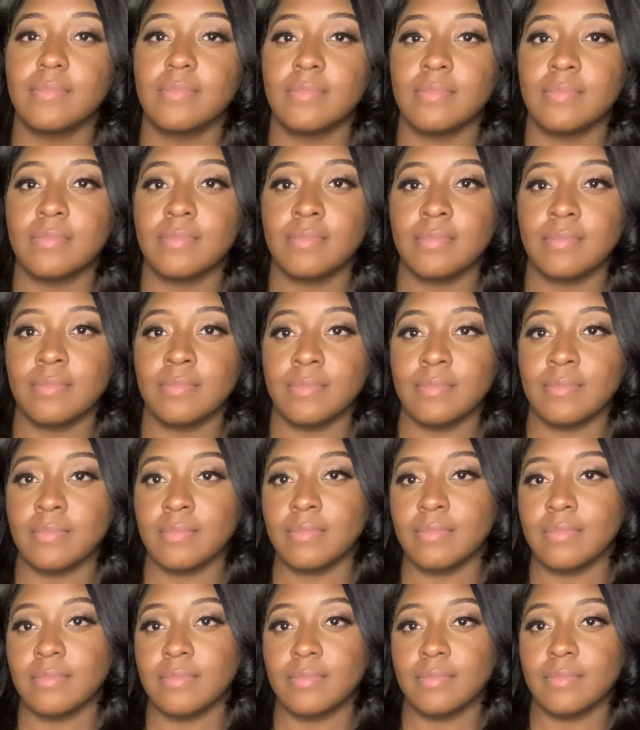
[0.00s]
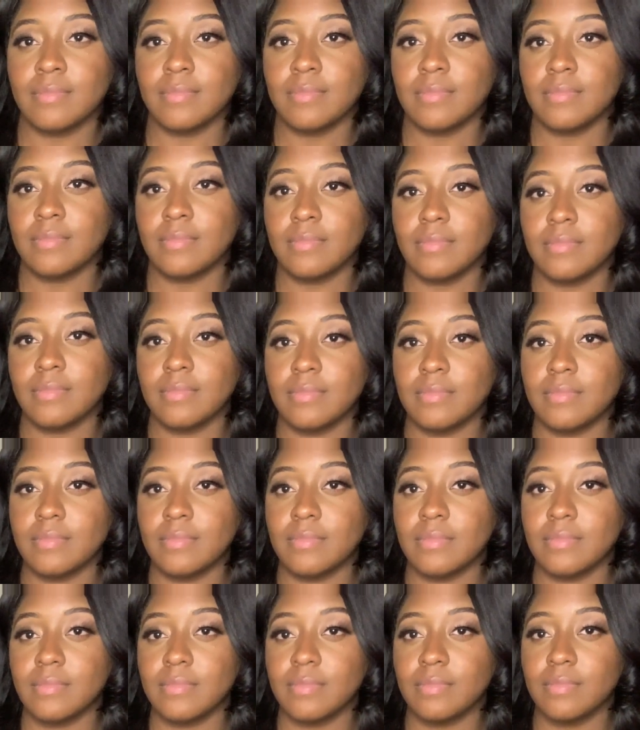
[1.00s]

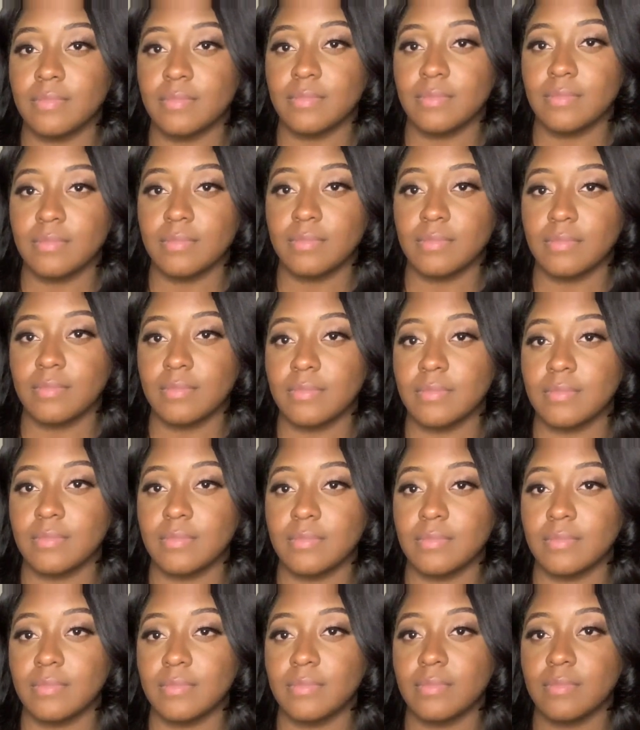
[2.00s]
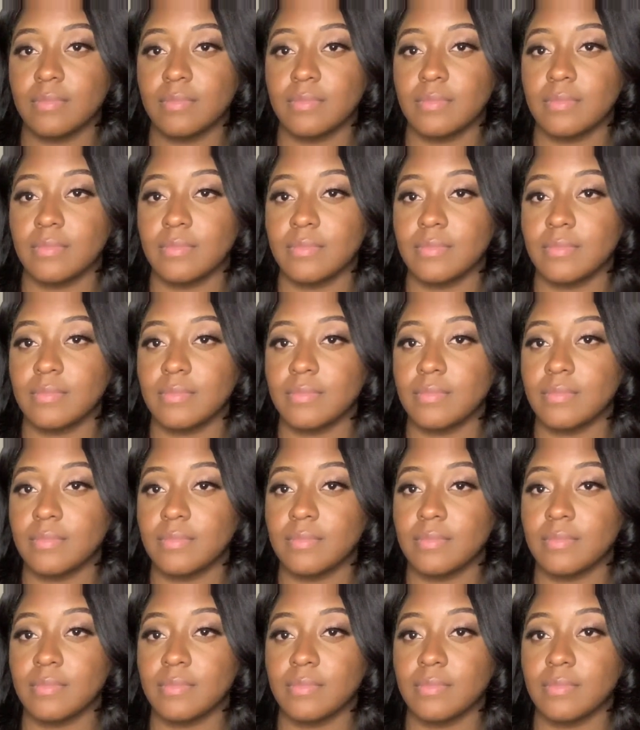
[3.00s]

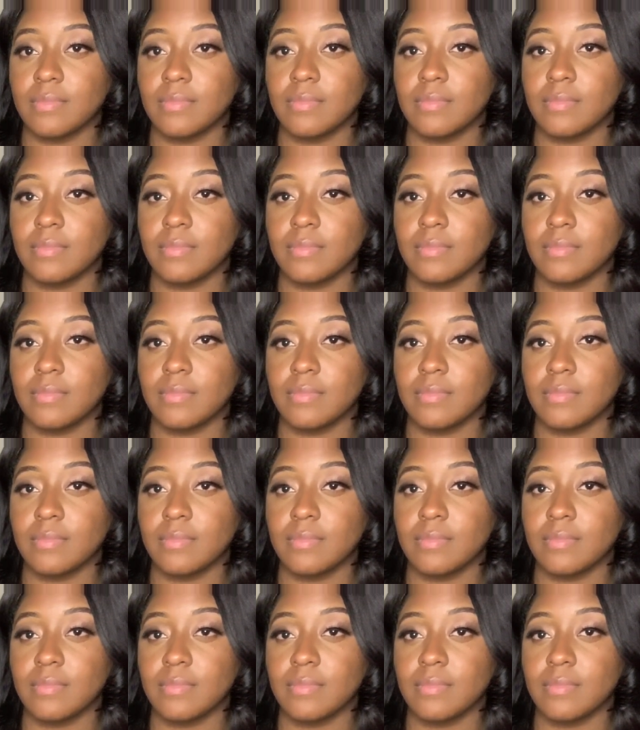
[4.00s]
The person shown says nothing.